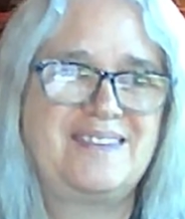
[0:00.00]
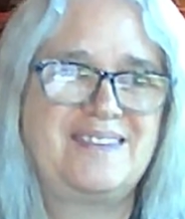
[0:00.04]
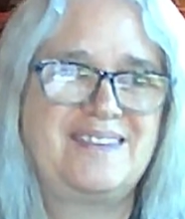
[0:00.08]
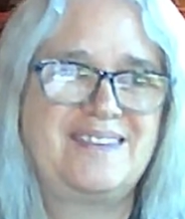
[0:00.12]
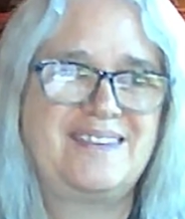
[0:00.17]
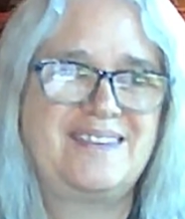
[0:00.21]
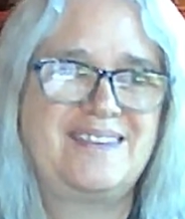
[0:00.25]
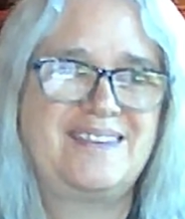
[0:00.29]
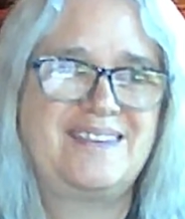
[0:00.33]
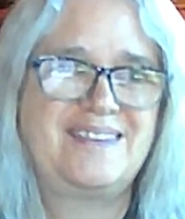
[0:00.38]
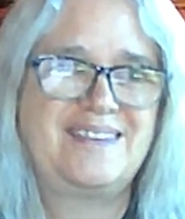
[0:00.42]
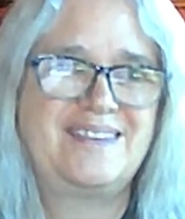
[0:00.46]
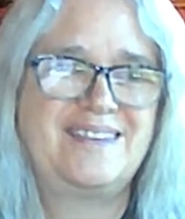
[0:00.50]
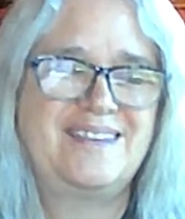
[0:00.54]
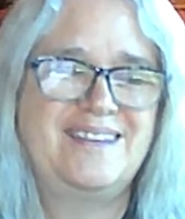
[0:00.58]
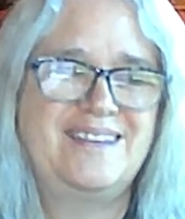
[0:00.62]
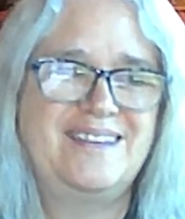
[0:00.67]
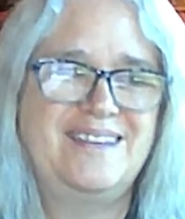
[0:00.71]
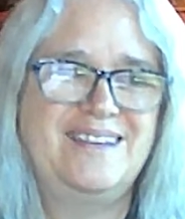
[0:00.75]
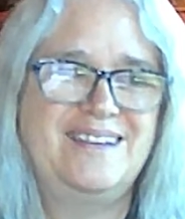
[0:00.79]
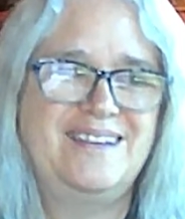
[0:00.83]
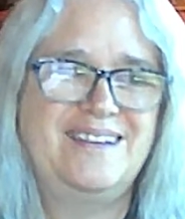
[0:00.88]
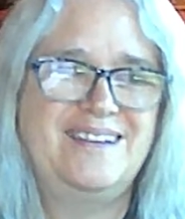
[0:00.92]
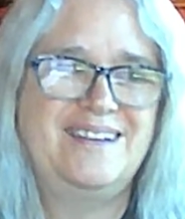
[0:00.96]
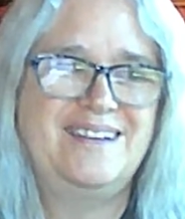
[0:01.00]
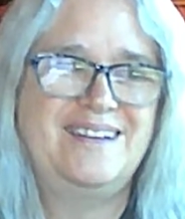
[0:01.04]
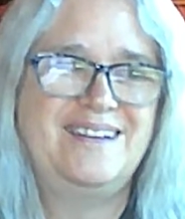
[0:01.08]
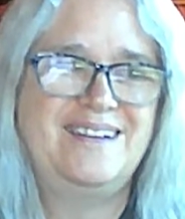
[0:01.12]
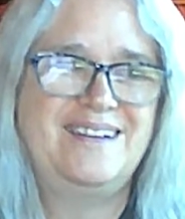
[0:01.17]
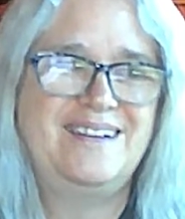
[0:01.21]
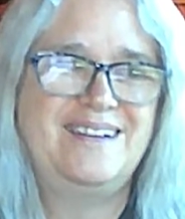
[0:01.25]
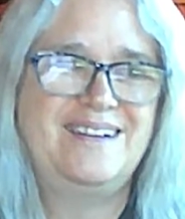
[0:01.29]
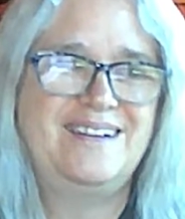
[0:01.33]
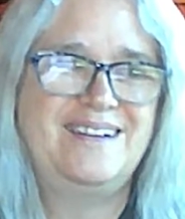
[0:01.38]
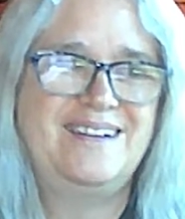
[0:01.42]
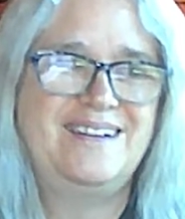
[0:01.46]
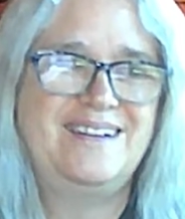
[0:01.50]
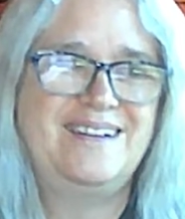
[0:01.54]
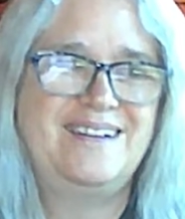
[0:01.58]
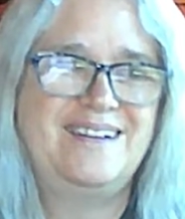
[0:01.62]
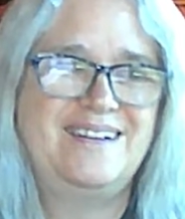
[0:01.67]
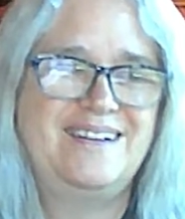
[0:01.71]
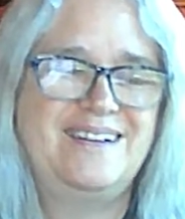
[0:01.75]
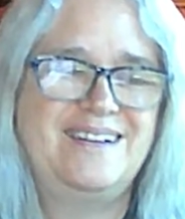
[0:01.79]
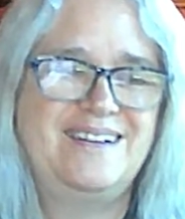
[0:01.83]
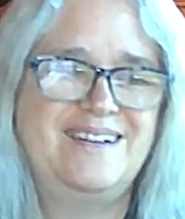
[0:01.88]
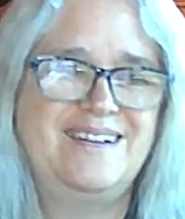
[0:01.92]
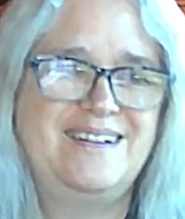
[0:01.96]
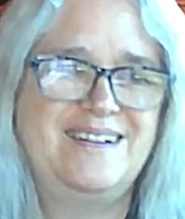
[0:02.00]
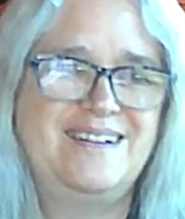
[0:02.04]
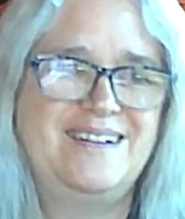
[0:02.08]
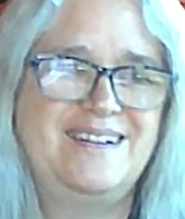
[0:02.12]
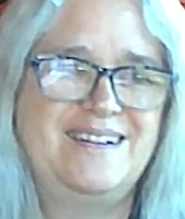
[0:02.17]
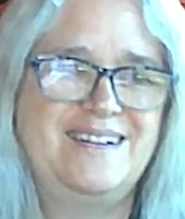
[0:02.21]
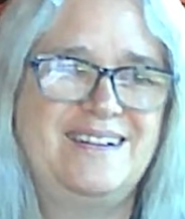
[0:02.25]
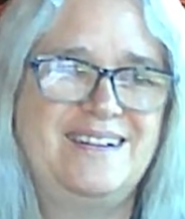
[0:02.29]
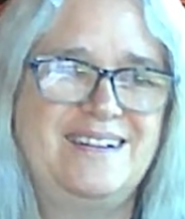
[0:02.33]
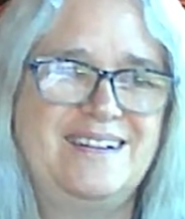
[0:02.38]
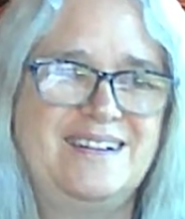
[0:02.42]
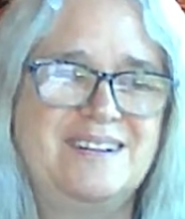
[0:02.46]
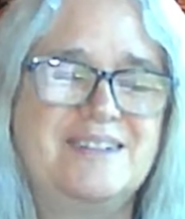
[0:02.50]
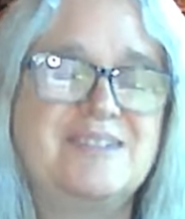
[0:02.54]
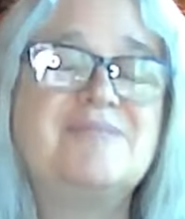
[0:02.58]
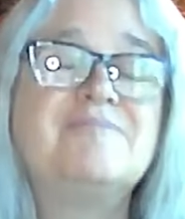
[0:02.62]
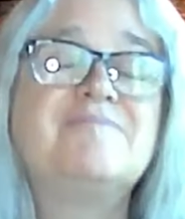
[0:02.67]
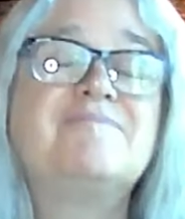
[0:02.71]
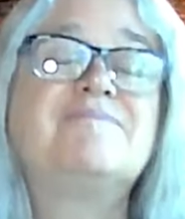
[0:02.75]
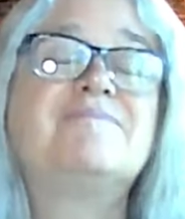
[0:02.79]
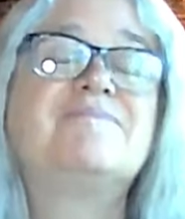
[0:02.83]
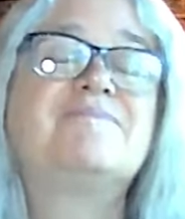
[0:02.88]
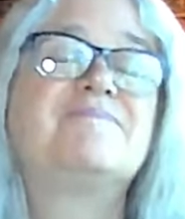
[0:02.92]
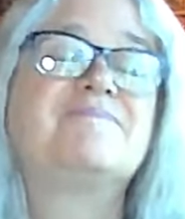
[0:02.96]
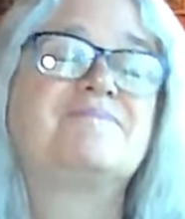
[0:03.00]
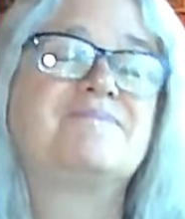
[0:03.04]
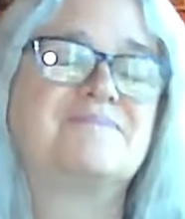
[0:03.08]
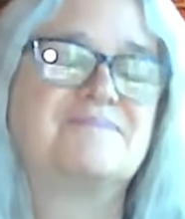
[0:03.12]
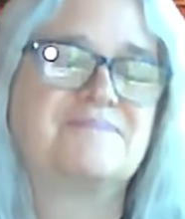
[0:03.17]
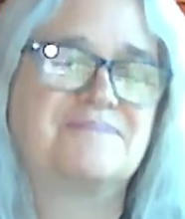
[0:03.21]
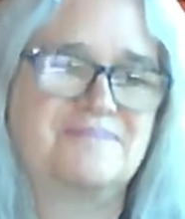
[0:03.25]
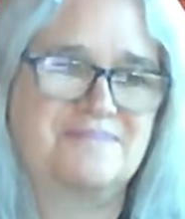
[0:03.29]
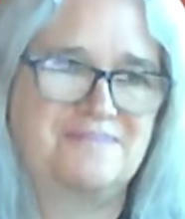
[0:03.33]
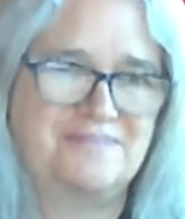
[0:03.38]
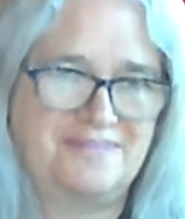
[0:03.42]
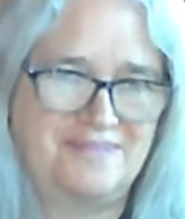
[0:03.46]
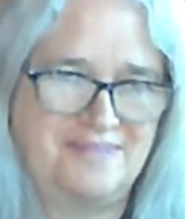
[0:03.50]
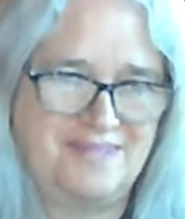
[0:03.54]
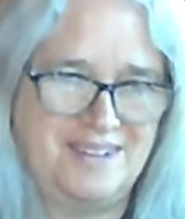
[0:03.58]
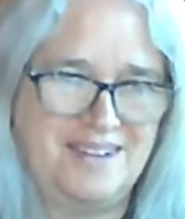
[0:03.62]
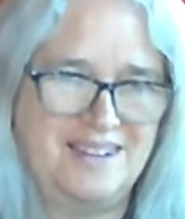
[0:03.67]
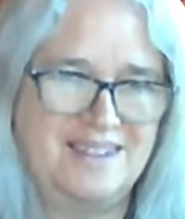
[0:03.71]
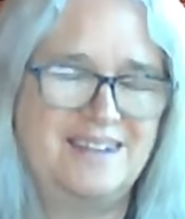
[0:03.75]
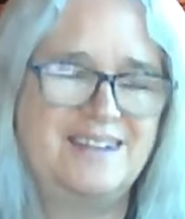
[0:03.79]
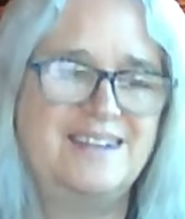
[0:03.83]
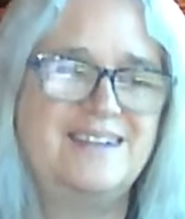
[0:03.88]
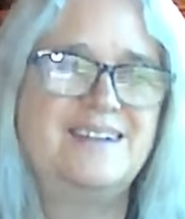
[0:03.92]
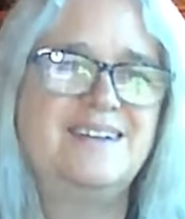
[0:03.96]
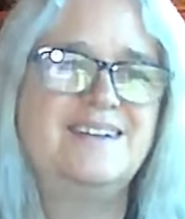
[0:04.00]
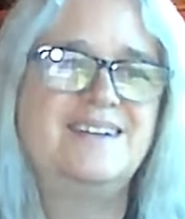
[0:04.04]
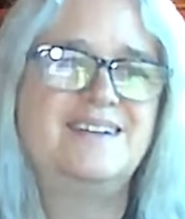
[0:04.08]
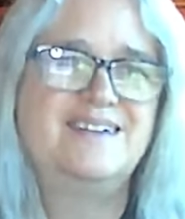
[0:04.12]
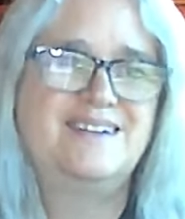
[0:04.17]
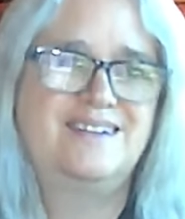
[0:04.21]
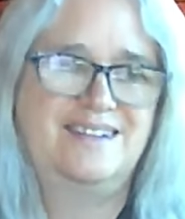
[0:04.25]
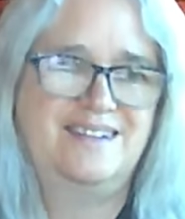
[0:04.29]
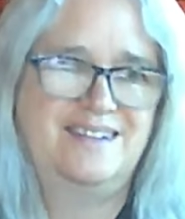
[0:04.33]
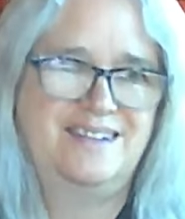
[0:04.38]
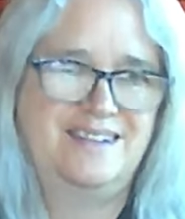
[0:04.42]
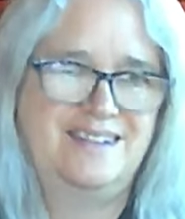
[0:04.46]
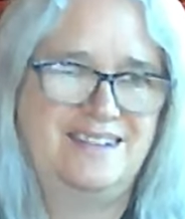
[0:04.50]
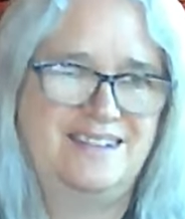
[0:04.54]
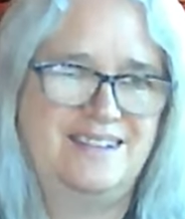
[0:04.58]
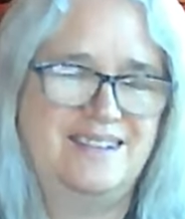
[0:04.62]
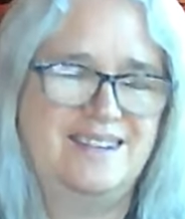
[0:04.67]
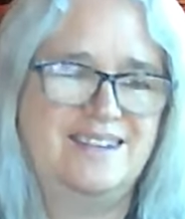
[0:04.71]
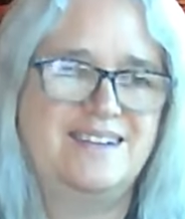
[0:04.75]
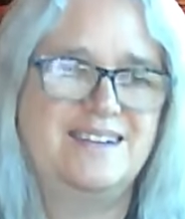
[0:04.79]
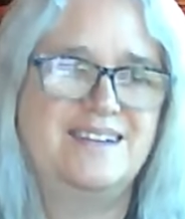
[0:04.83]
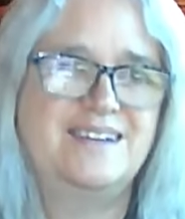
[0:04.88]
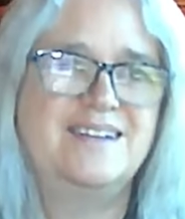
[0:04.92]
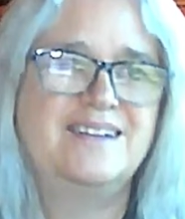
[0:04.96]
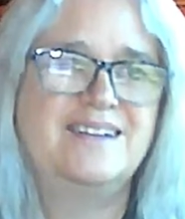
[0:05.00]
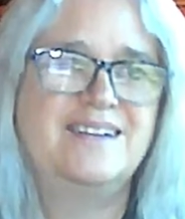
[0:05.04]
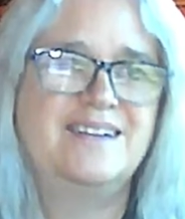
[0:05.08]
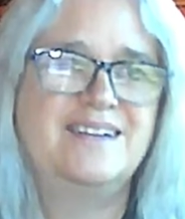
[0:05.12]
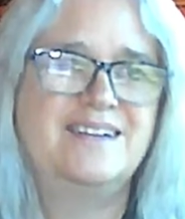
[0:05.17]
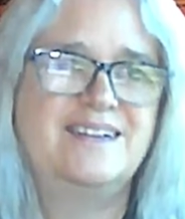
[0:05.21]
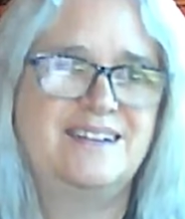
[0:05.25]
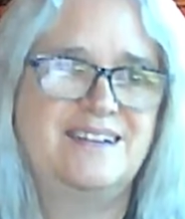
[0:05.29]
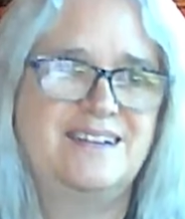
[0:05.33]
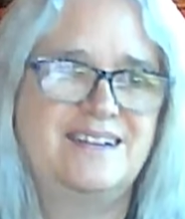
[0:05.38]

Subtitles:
The person shown says nothing.